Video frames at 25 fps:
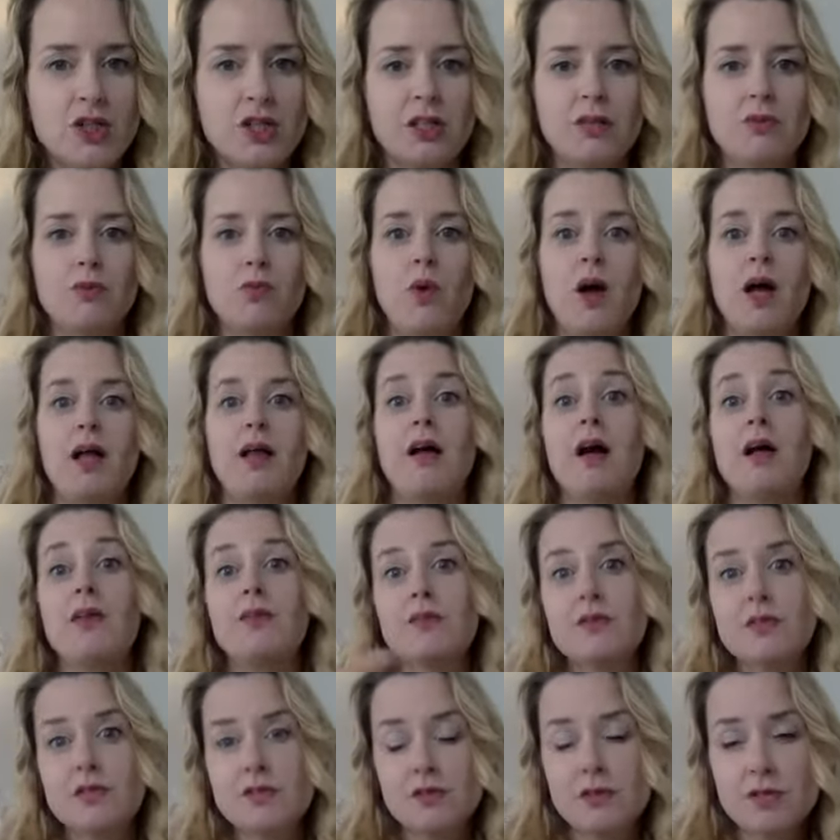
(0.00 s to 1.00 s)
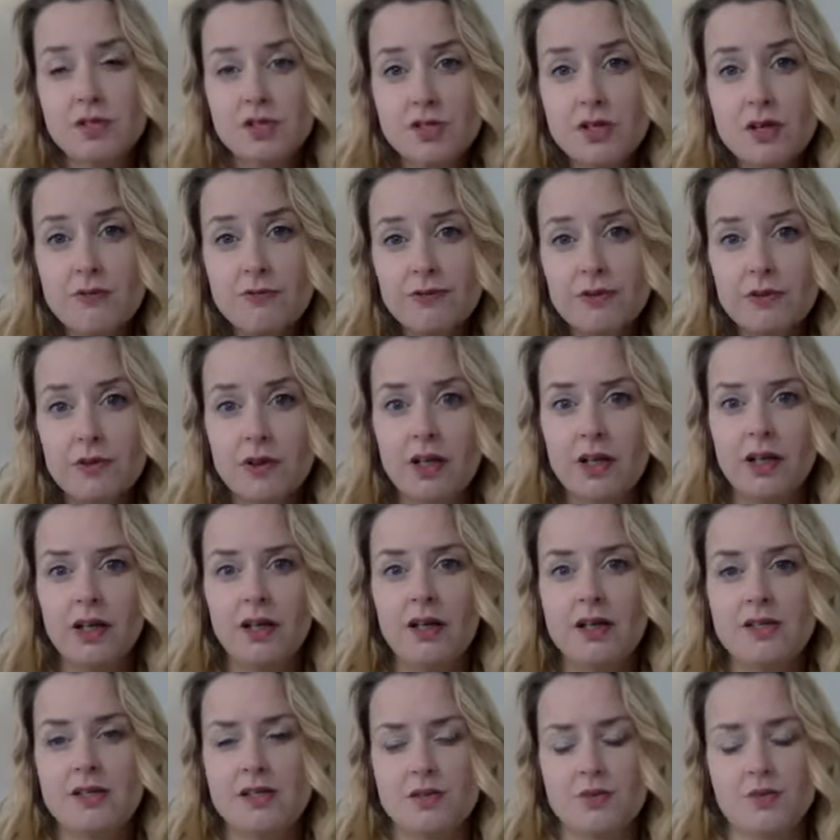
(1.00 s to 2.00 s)
and while others are suffering
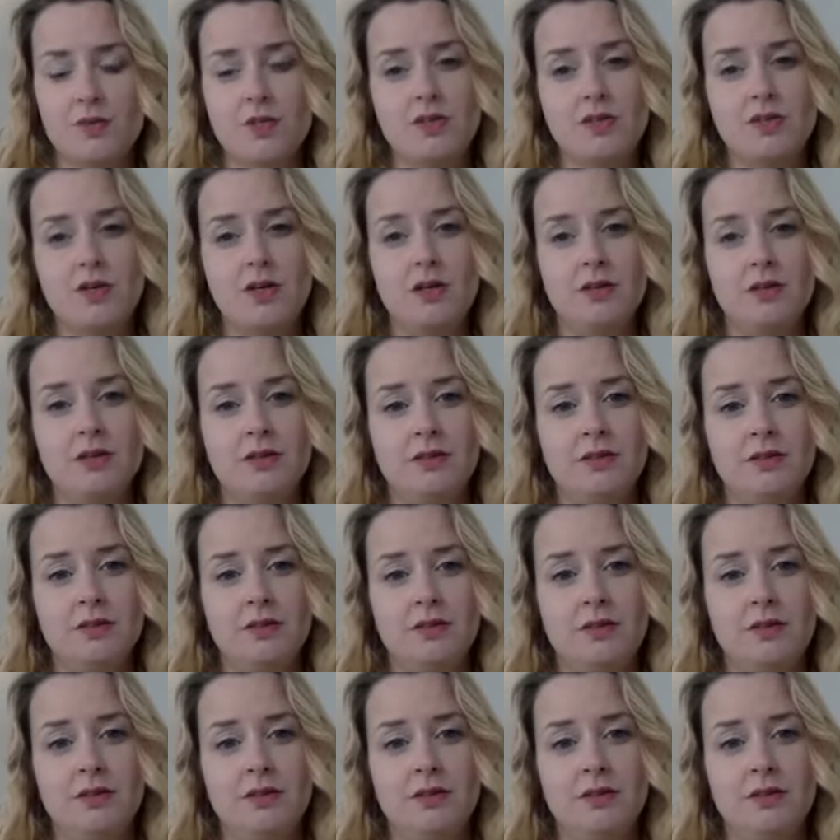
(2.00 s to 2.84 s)
as a result.